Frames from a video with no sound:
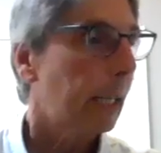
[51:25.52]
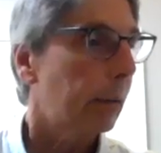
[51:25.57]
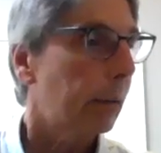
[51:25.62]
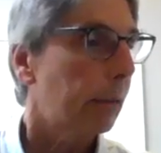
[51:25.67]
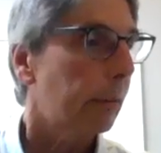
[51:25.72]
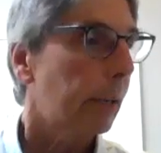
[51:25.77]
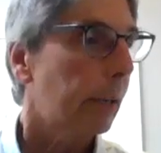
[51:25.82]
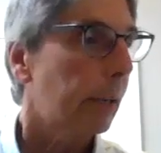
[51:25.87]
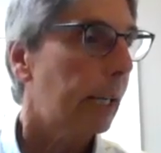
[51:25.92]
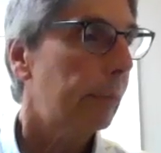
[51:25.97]

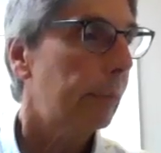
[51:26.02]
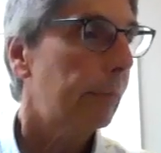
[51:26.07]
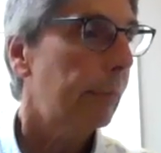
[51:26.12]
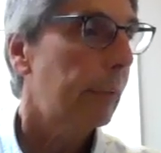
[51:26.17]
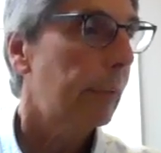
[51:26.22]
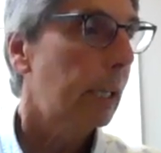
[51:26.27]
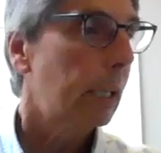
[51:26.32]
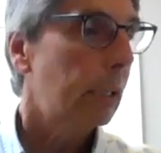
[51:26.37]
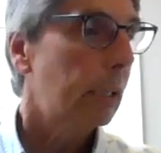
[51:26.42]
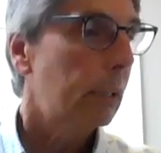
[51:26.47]
All
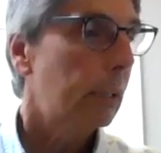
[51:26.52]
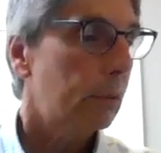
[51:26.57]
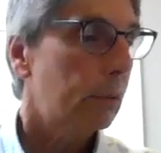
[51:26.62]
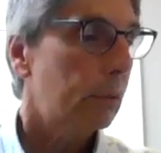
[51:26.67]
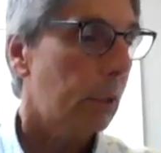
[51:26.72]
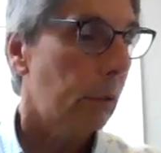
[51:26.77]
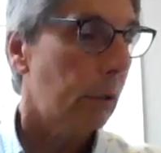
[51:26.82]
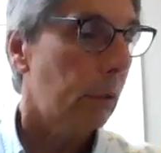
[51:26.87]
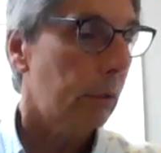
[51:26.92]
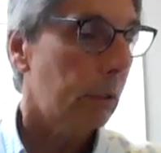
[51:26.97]
right,
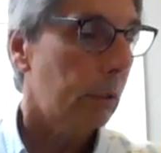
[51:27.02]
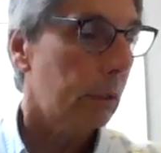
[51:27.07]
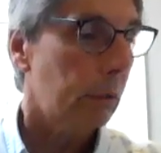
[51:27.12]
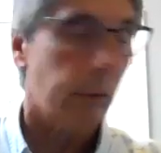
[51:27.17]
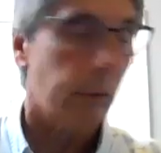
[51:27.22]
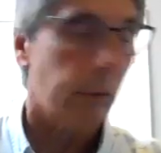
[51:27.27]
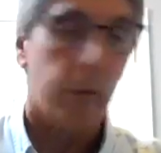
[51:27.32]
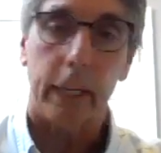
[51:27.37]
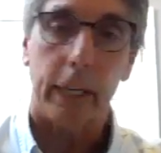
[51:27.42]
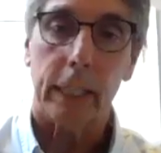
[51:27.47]
so
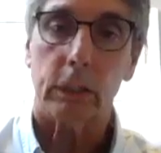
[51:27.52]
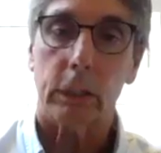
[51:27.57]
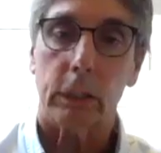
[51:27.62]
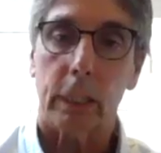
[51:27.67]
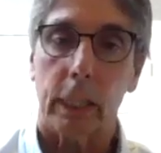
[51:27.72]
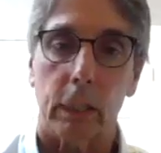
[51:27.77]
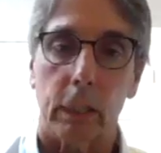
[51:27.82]
the last thing